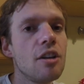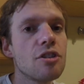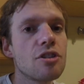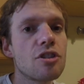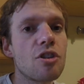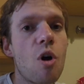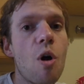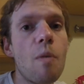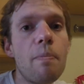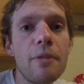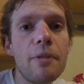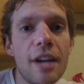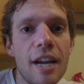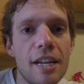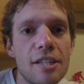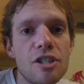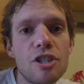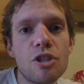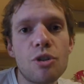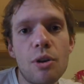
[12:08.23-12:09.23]
So hope you
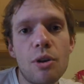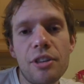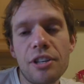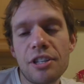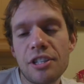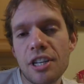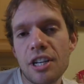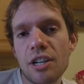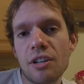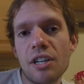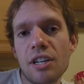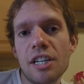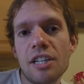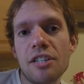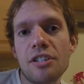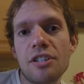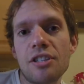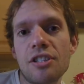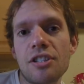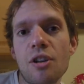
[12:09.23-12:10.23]
guys enjoyed this
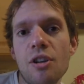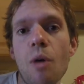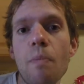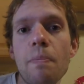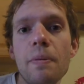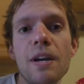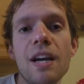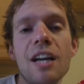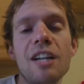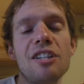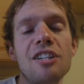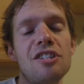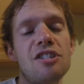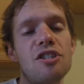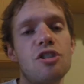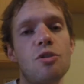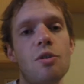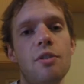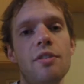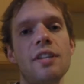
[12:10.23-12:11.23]
series. Hope you guys
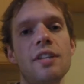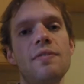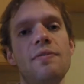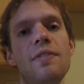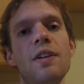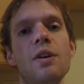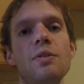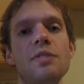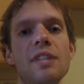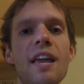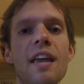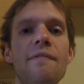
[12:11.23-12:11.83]
enjoyed this video.